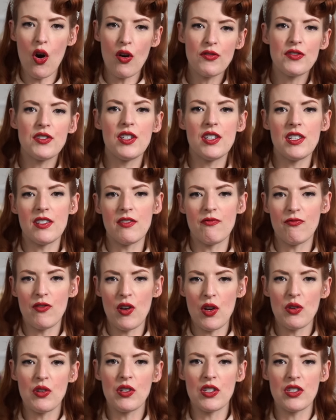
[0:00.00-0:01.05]
often
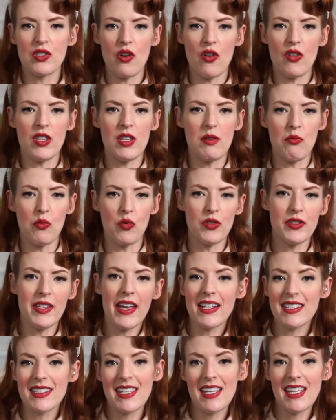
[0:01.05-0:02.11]
focused on the more
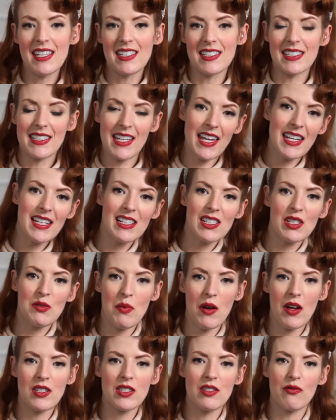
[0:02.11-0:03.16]
sexy and scandalous
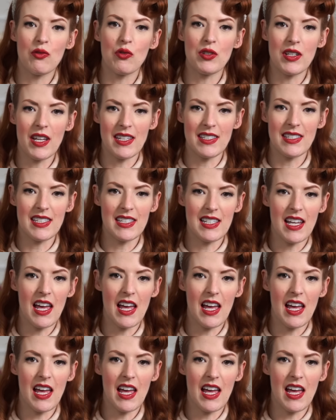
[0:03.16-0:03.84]
parts of Hortense's